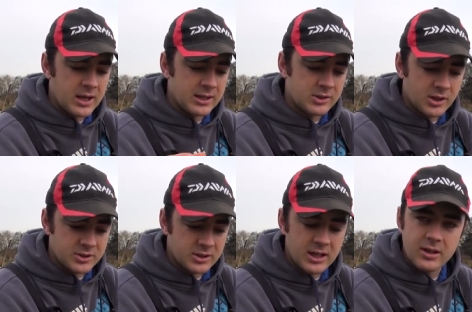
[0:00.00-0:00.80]
It
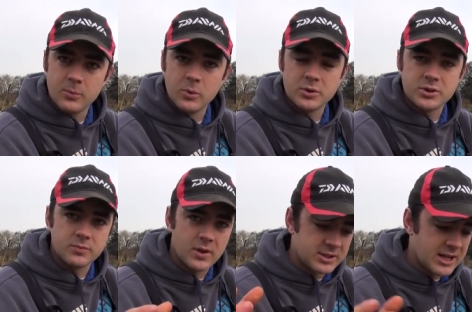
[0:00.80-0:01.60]
doesn't let the water
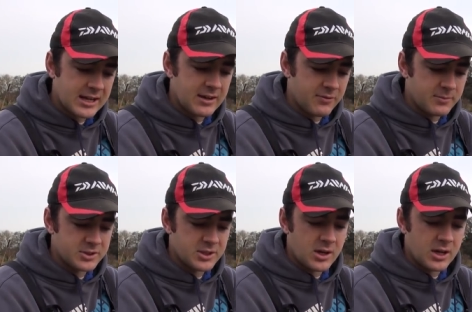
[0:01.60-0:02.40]
attack it from the
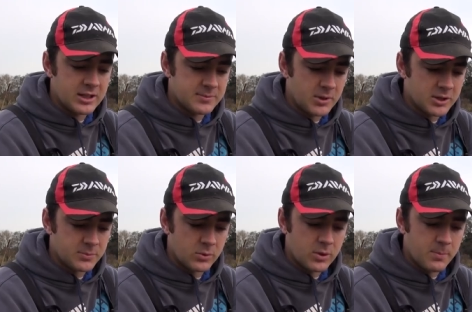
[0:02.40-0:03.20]
start. It's much
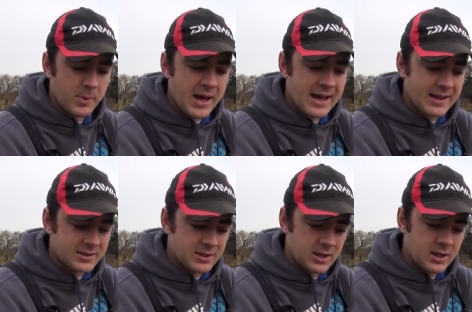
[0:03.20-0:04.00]
more compact,